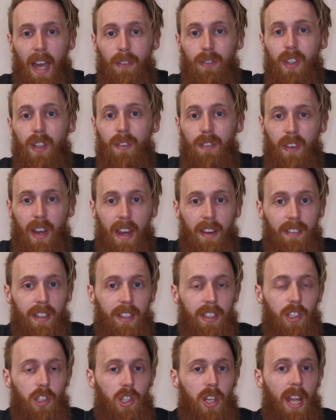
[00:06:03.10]
After
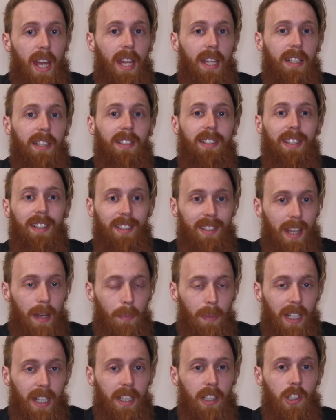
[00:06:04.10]
various checks,
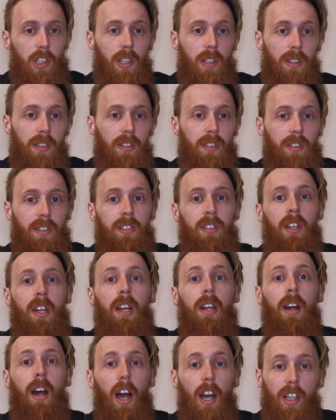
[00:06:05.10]
examinations,
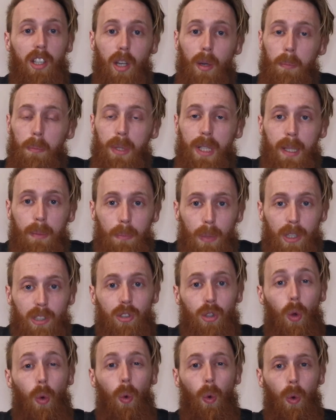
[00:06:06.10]
a company
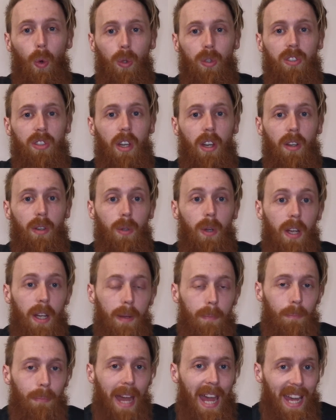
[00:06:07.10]
must also
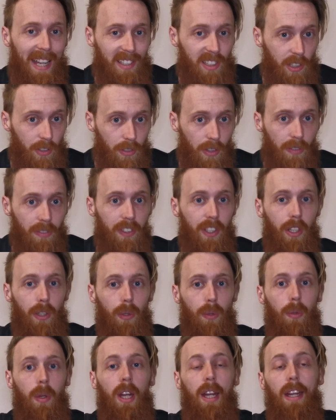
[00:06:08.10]
pass a
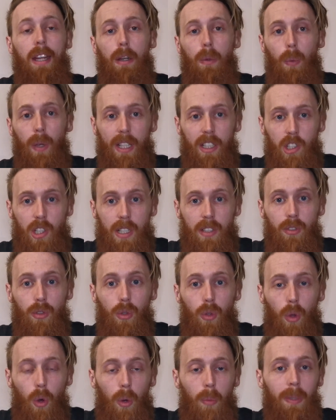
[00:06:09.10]
review, which is
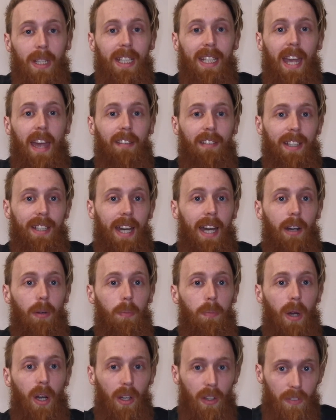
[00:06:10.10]
normally carried
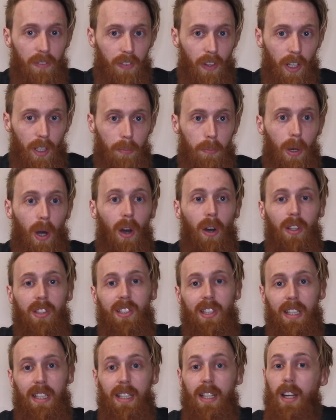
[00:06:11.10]
out by a third
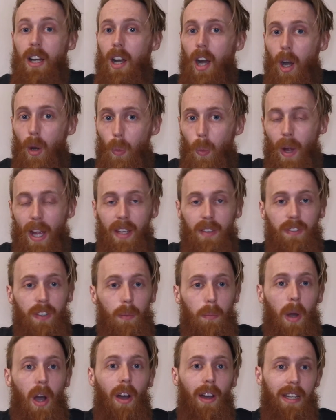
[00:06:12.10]
party away
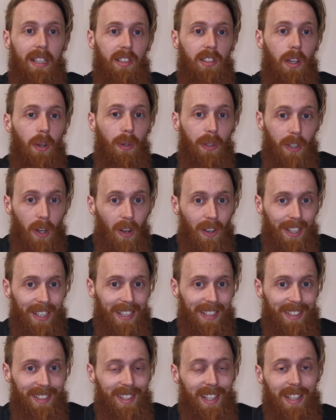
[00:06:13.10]
from ISO and
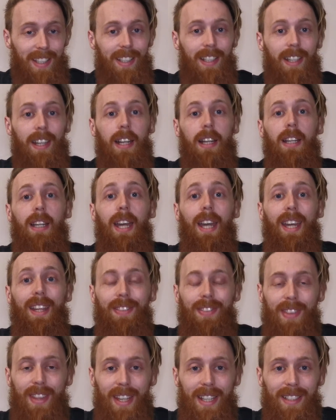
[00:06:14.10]
IEC.
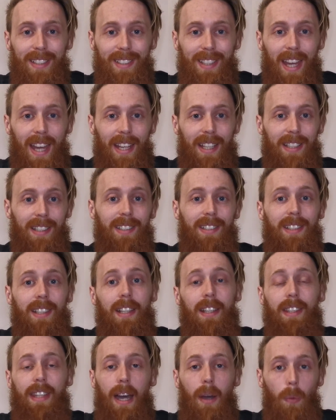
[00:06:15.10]
In this
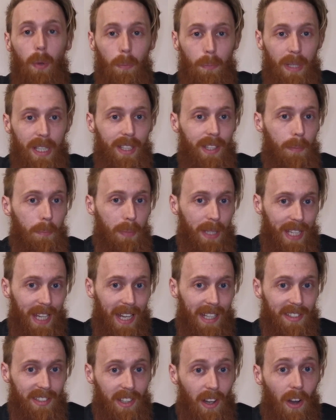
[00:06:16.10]
case, that would be the
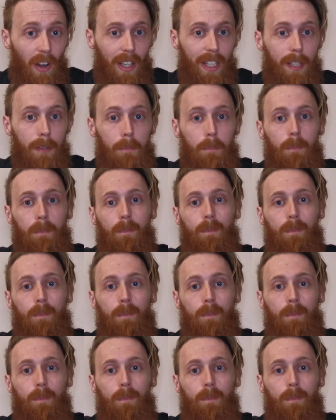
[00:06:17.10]
BSI.